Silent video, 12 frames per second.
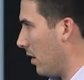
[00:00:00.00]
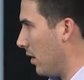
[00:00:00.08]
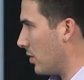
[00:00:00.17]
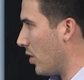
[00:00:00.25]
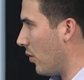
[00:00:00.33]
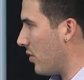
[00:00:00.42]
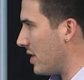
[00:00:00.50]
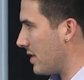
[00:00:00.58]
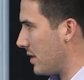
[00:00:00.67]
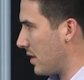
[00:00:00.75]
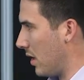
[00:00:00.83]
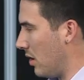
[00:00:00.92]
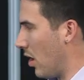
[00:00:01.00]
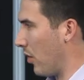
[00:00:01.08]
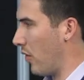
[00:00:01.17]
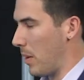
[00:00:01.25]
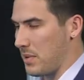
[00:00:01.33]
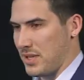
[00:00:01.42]
So this is
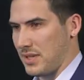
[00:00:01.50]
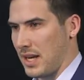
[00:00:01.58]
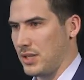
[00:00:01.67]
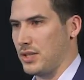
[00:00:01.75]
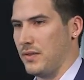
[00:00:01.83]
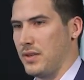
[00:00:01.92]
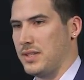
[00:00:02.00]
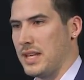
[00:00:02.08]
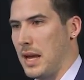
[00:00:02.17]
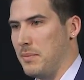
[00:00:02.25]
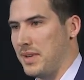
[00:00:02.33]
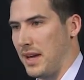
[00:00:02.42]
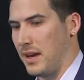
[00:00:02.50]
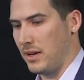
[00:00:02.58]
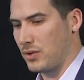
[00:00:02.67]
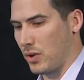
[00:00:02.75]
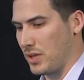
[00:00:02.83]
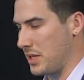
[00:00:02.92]
another representation of the same data,
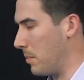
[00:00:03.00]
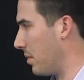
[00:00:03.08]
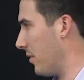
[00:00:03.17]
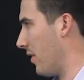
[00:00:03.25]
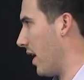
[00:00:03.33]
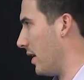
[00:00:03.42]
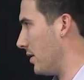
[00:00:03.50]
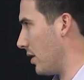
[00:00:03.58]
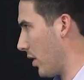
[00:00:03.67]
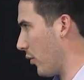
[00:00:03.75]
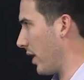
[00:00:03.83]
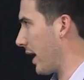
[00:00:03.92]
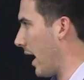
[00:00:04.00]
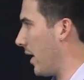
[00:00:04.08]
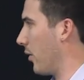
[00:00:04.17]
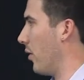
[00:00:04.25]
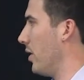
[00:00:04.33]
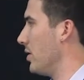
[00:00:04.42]
sort of simplified into 3
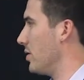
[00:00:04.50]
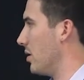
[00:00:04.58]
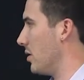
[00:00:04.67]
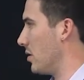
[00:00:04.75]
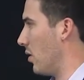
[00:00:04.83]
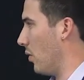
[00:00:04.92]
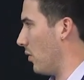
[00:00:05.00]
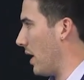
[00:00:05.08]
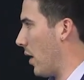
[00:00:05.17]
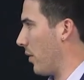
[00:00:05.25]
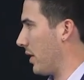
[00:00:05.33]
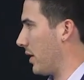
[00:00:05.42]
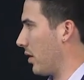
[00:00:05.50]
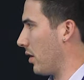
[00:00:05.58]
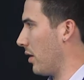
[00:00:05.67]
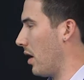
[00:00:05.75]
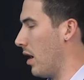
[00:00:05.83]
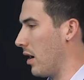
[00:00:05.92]
categories. So now we can
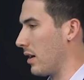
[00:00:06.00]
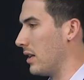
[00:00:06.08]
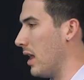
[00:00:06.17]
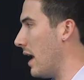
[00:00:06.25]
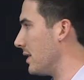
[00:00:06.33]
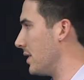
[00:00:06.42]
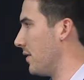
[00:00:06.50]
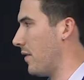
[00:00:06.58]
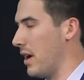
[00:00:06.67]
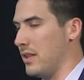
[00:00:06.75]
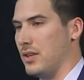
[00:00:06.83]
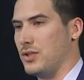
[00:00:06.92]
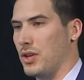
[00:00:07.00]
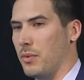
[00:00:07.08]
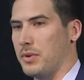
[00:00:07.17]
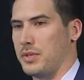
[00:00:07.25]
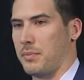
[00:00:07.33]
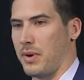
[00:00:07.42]
classify these
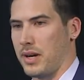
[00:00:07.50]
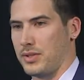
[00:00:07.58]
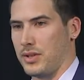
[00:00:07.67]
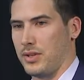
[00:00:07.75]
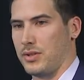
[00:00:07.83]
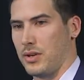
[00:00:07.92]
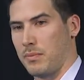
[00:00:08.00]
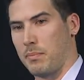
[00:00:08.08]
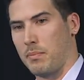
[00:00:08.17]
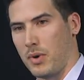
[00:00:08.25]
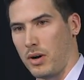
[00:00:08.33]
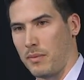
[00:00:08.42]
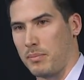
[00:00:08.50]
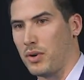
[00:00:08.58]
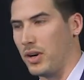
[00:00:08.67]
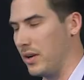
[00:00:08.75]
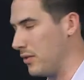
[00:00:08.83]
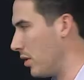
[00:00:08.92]
tumor suppressors, or
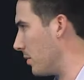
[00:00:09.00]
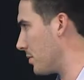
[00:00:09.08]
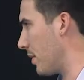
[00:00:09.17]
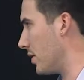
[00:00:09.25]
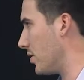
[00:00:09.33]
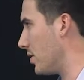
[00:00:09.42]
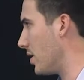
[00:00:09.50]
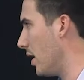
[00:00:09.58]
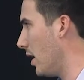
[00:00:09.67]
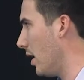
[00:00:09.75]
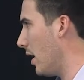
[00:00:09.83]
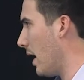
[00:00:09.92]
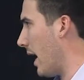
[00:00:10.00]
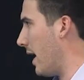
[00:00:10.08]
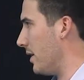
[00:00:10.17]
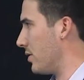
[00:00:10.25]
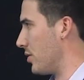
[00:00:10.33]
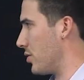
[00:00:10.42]
putative tumor suppressors,
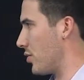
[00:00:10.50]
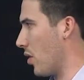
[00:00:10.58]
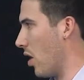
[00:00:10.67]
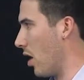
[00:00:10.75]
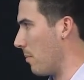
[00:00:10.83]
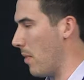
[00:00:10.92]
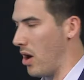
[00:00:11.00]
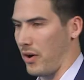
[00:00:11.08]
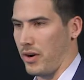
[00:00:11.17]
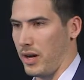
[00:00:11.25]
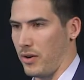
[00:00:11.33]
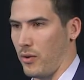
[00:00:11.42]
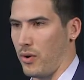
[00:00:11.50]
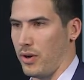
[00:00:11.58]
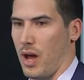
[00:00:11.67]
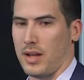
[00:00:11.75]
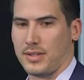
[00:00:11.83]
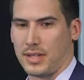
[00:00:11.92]
as strong, moderate, or
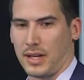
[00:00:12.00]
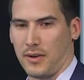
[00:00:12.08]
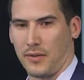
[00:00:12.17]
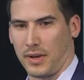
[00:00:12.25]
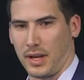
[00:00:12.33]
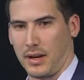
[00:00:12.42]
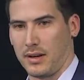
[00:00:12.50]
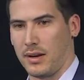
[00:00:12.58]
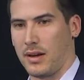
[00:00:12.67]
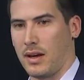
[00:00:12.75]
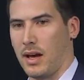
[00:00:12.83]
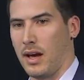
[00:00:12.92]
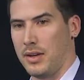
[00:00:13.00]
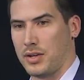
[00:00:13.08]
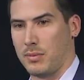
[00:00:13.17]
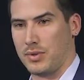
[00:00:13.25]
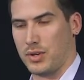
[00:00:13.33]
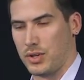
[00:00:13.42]
not significant in
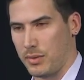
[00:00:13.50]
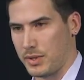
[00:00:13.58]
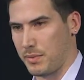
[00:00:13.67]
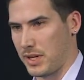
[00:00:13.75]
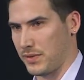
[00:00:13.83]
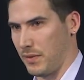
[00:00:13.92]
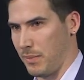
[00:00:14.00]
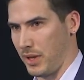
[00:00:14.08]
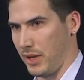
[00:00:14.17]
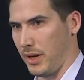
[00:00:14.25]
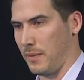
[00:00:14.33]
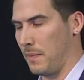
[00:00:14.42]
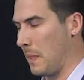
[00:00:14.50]
terms of their tumor suppressive ability.